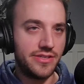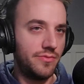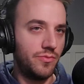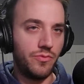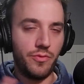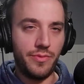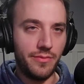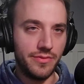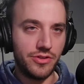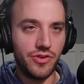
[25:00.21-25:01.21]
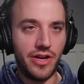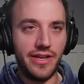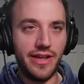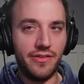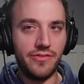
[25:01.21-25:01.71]
and will be able to train
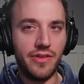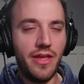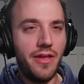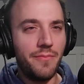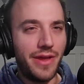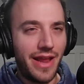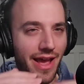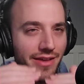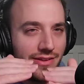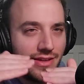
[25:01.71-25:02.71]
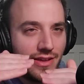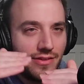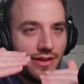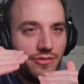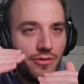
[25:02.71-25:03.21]
against. But as it gets
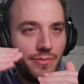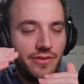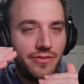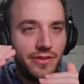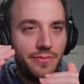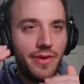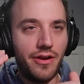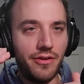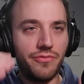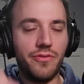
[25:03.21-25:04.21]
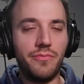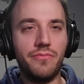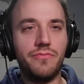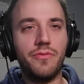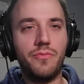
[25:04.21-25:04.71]
incrementally better from
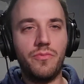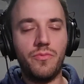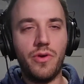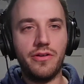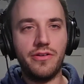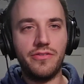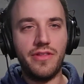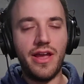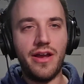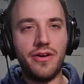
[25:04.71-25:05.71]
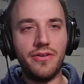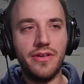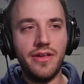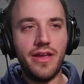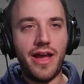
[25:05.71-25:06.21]
where it is now,
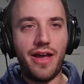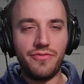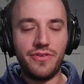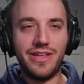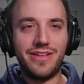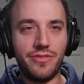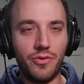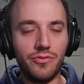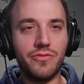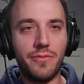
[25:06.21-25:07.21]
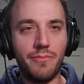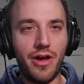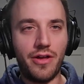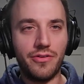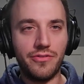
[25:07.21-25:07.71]
I feel like those are the
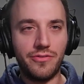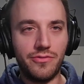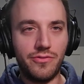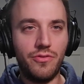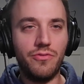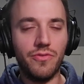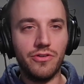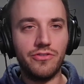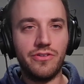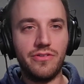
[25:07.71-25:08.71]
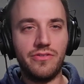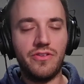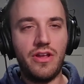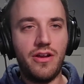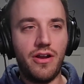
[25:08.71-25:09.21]
models. Those new versions
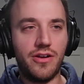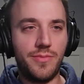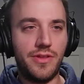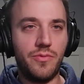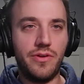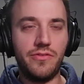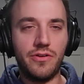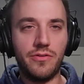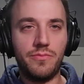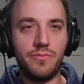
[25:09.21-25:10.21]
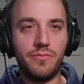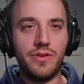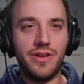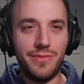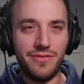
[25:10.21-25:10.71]
are going to be the ones that are
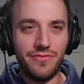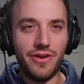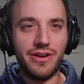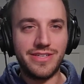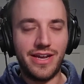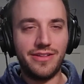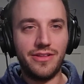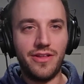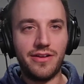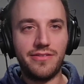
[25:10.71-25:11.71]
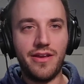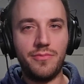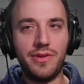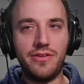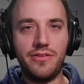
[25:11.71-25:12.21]
going to be very tightly locked down,
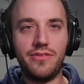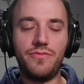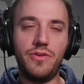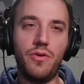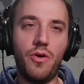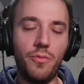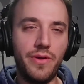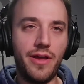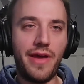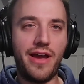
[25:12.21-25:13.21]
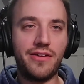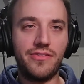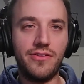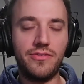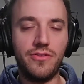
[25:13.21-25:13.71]
because if you open up
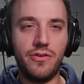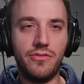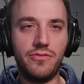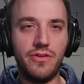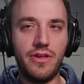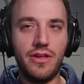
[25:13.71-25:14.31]
access to those